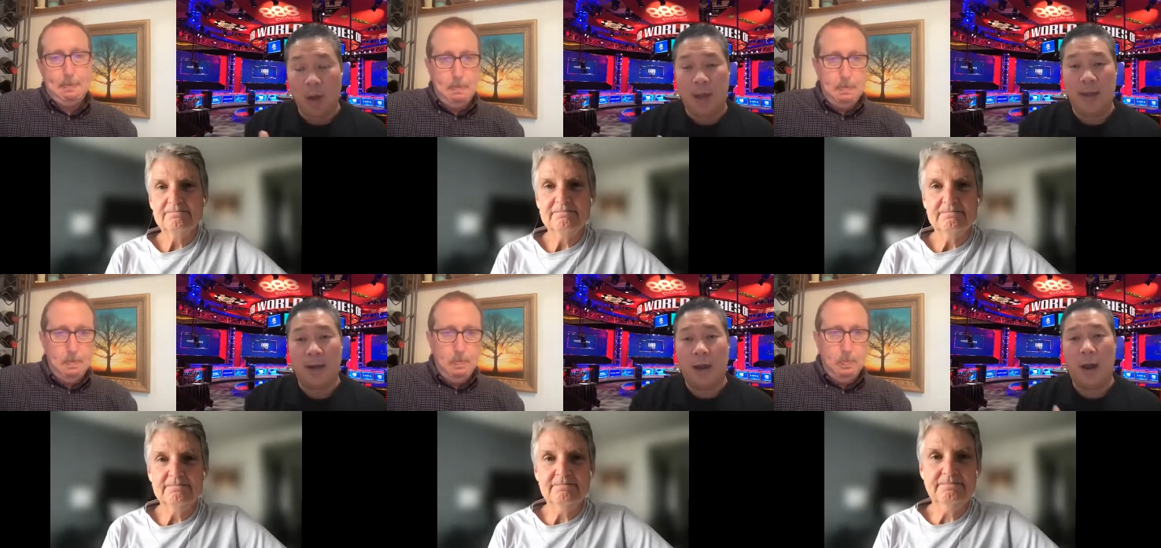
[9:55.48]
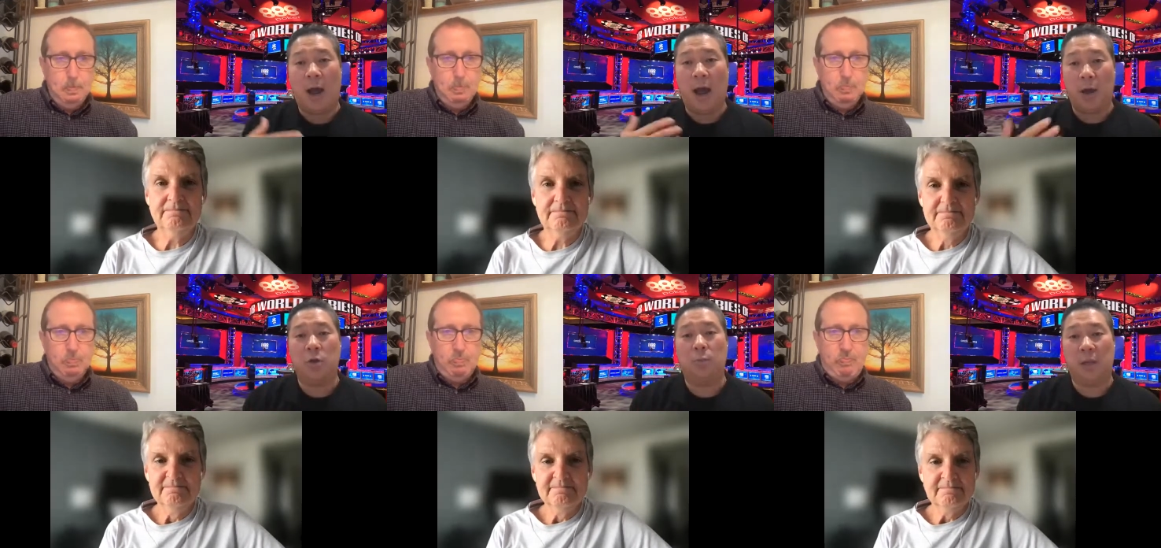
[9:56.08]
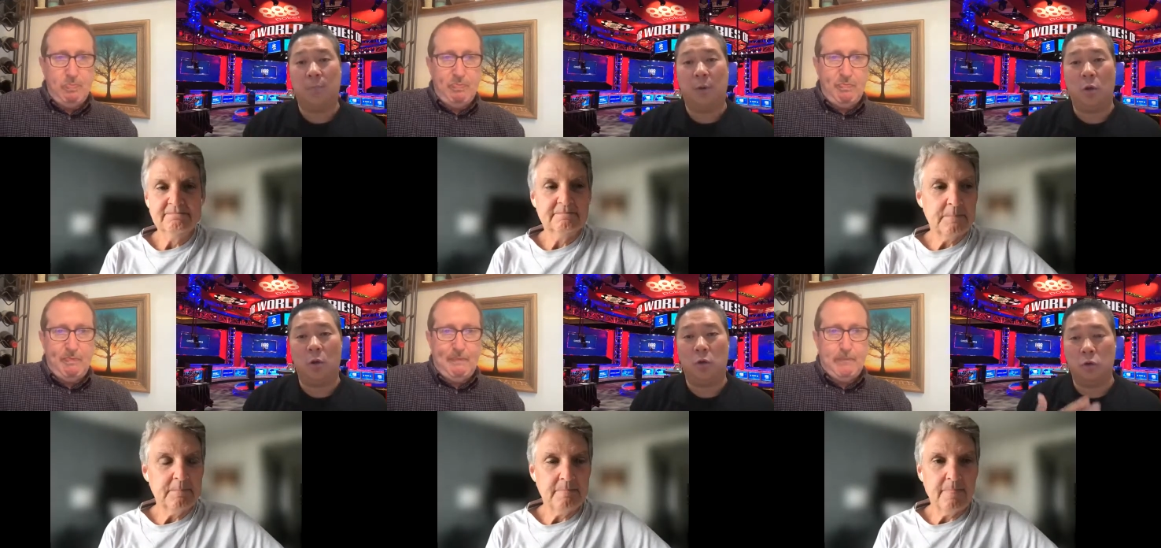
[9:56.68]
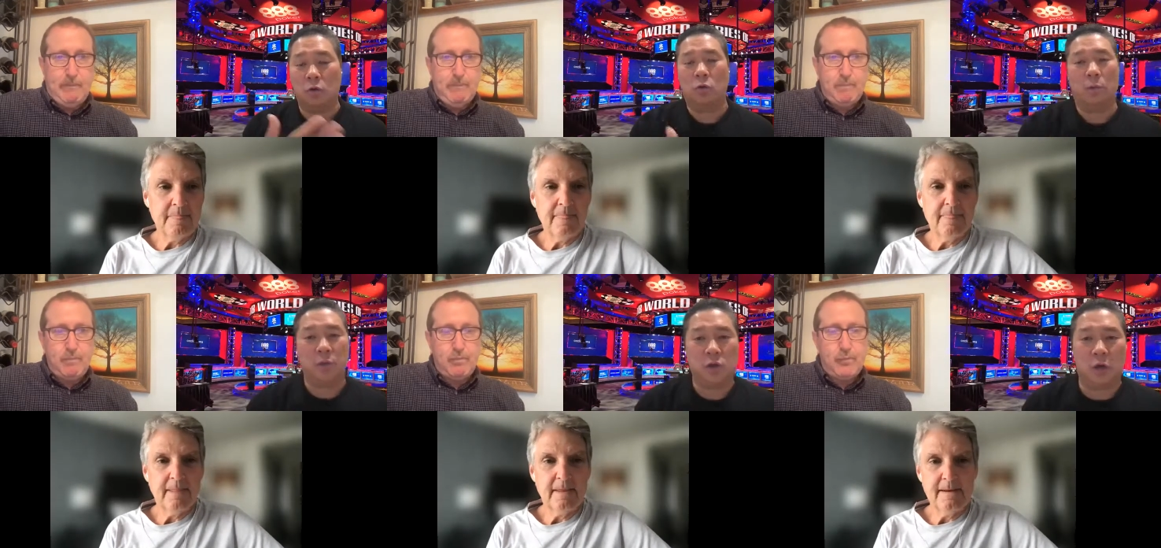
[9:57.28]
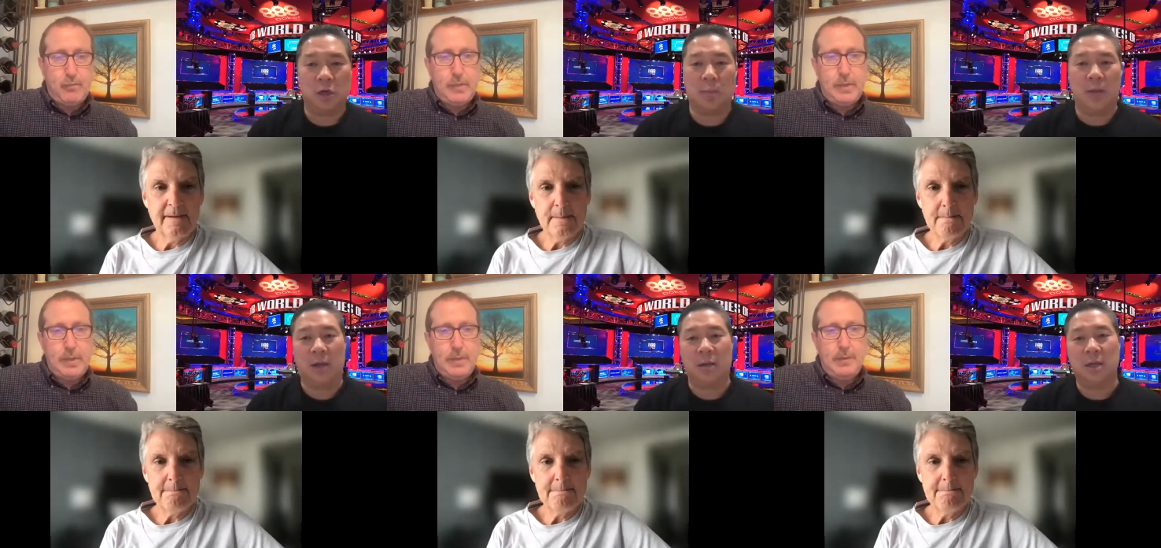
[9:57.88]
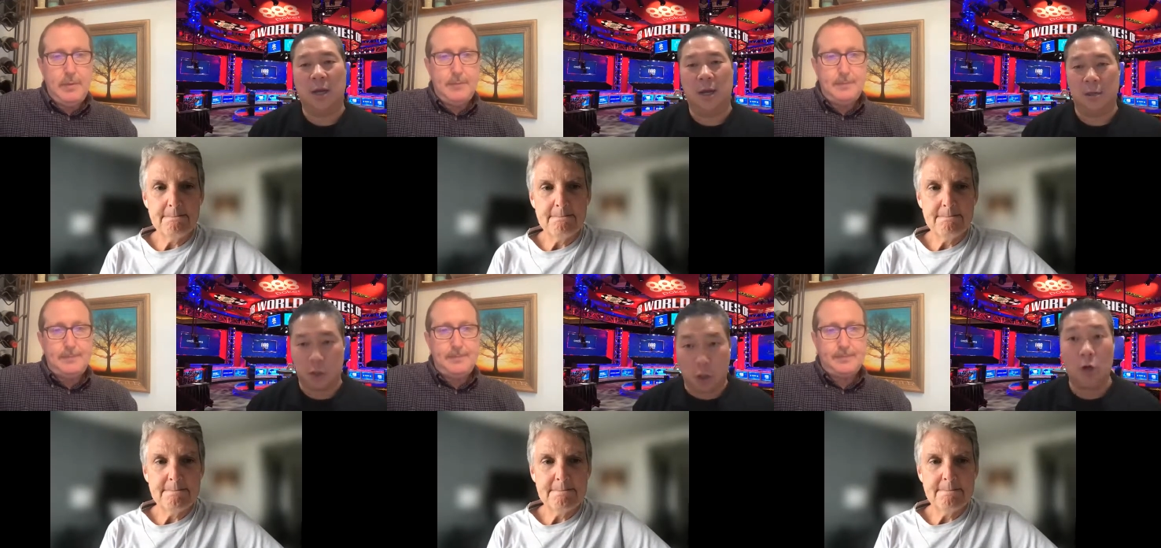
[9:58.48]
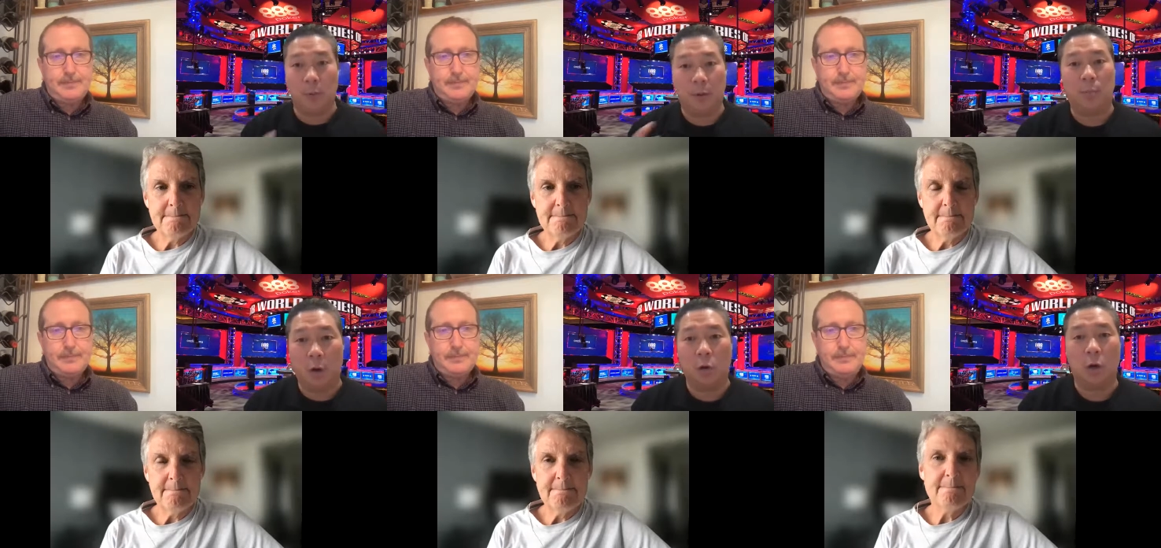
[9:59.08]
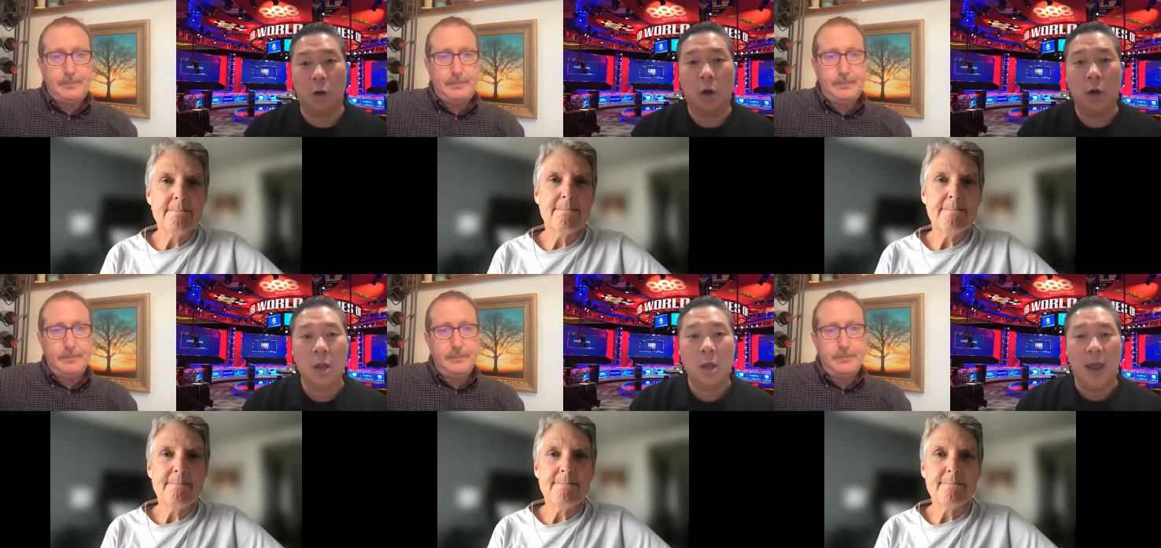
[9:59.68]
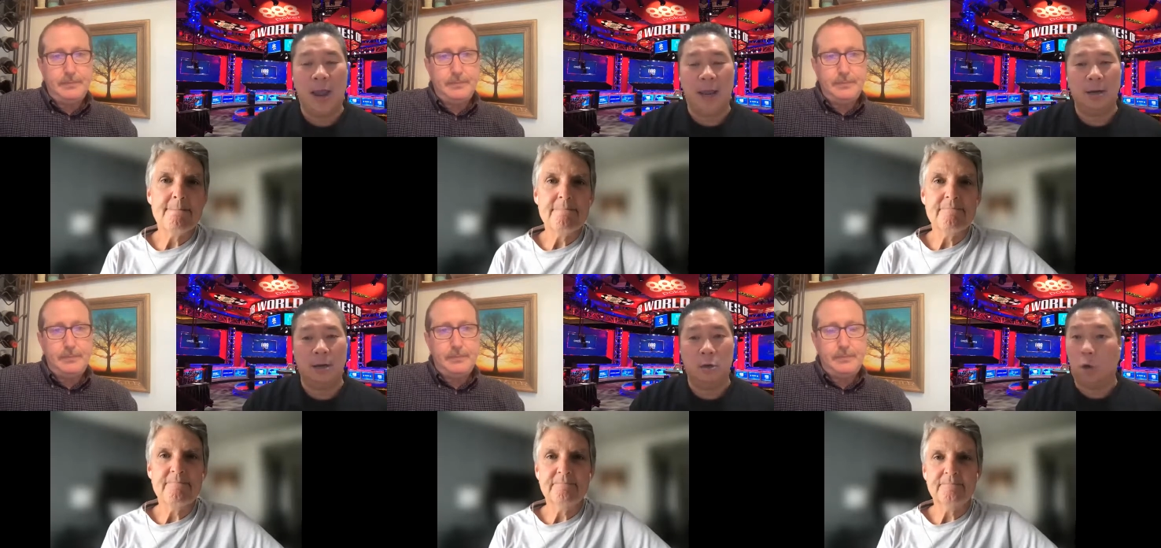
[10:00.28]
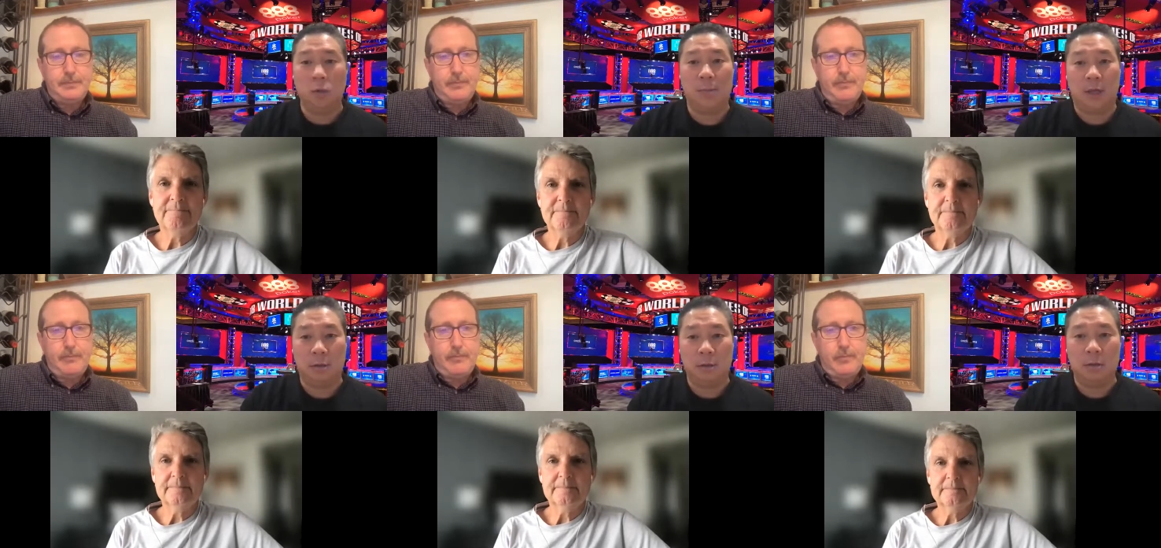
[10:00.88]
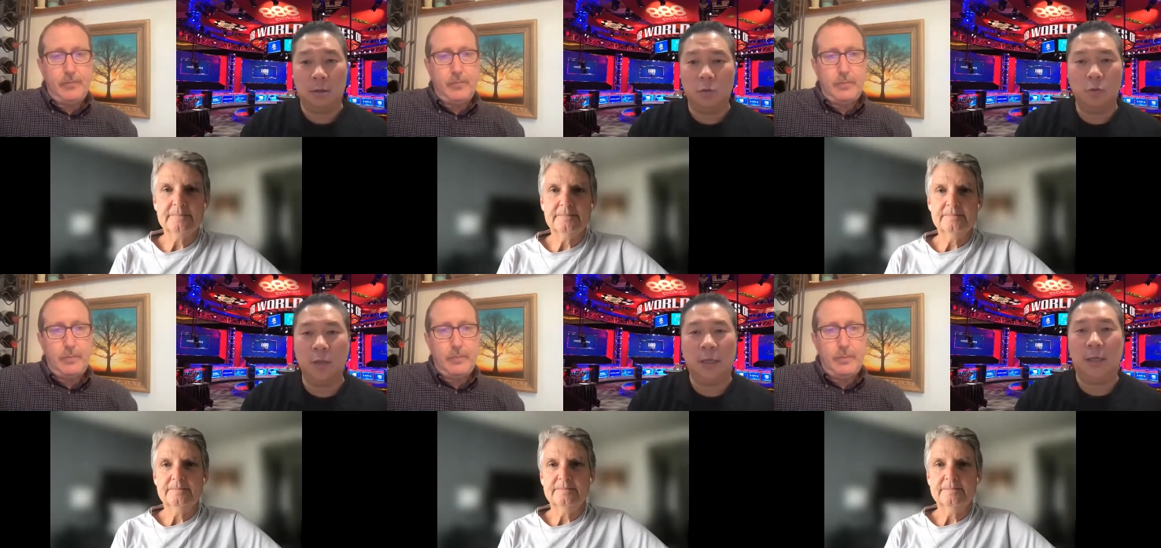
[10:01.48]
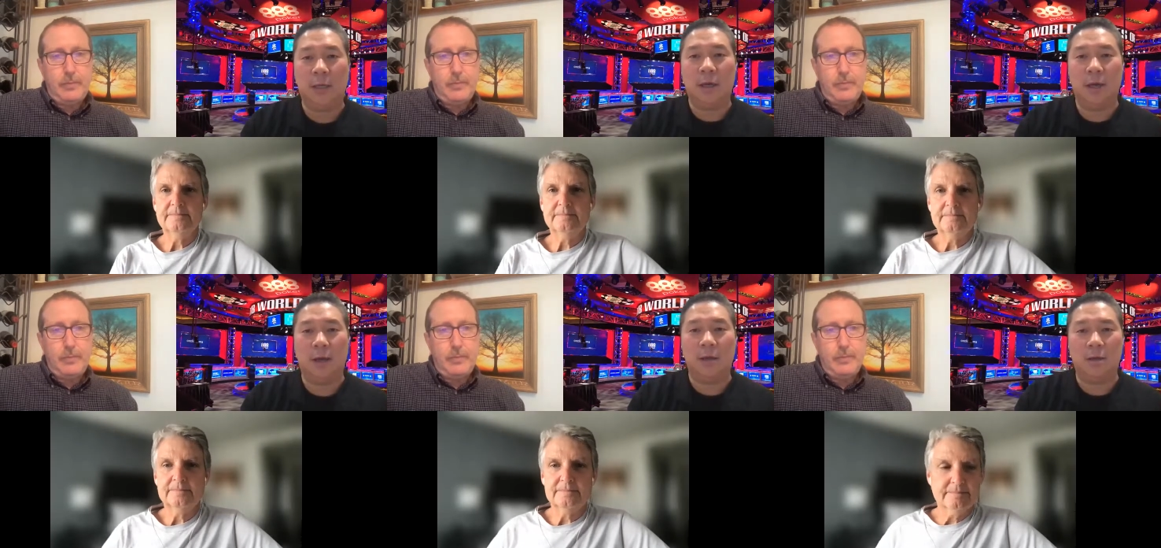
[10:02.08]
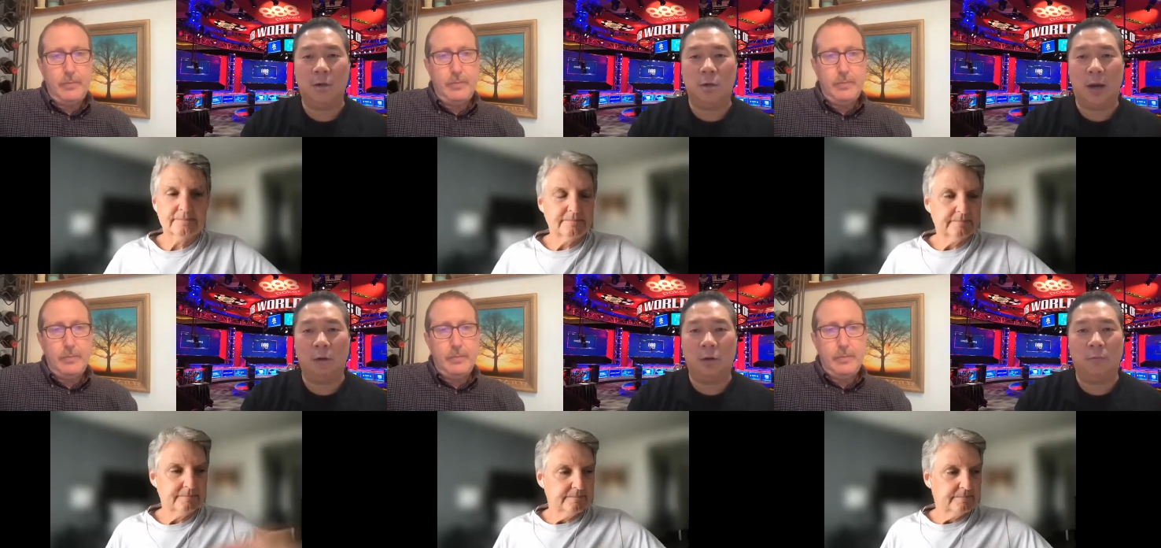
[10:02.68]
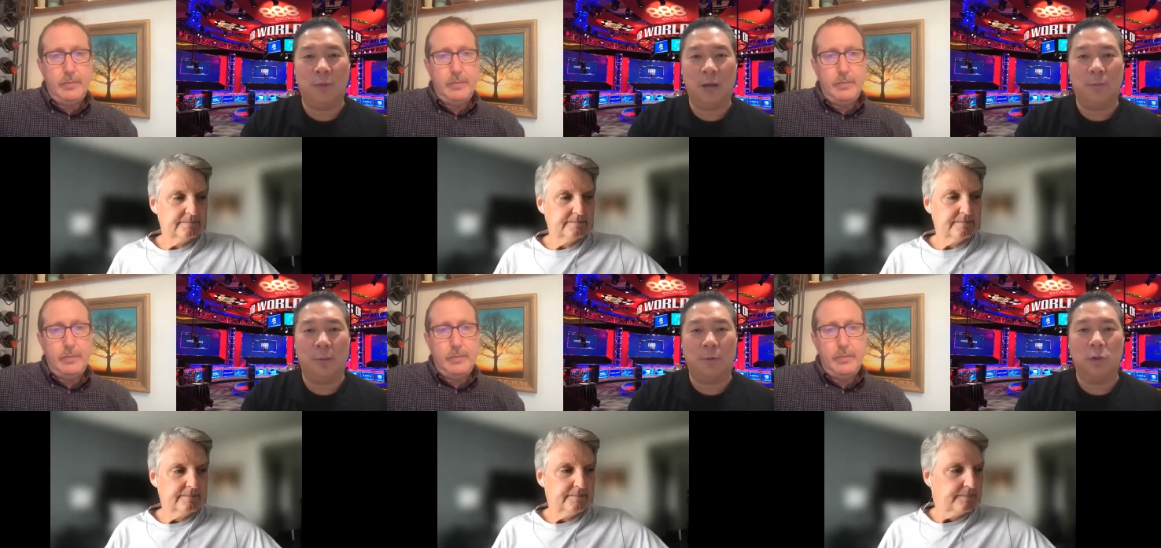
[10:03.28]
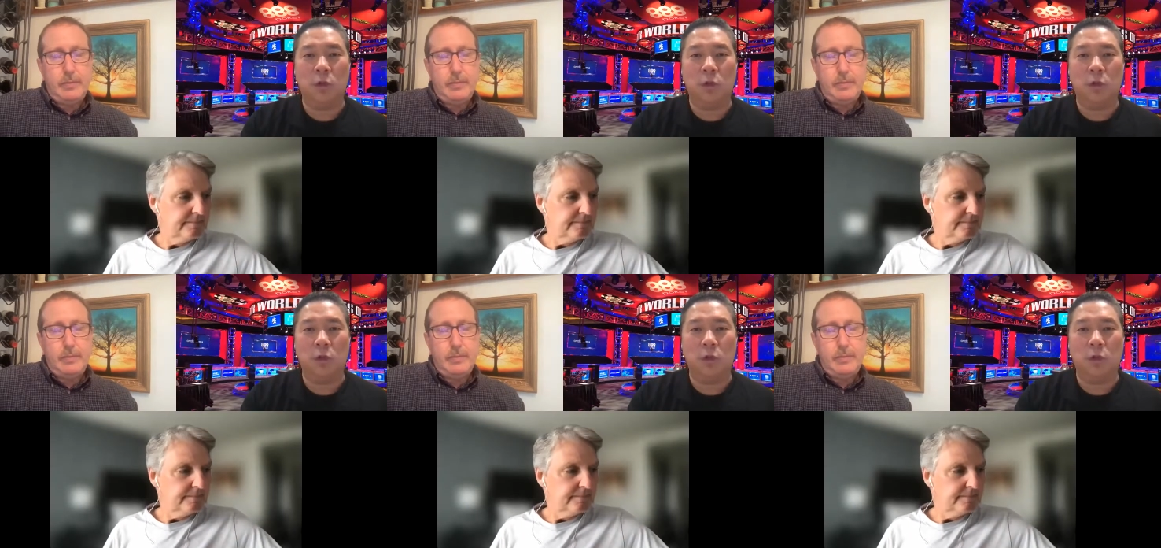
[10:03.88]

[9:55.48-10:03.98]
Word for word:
Speaker 1: and how you play poker. Norm, you talked about uh, tournament poker and no limit. You don't really, uh, you know, I don't know if many people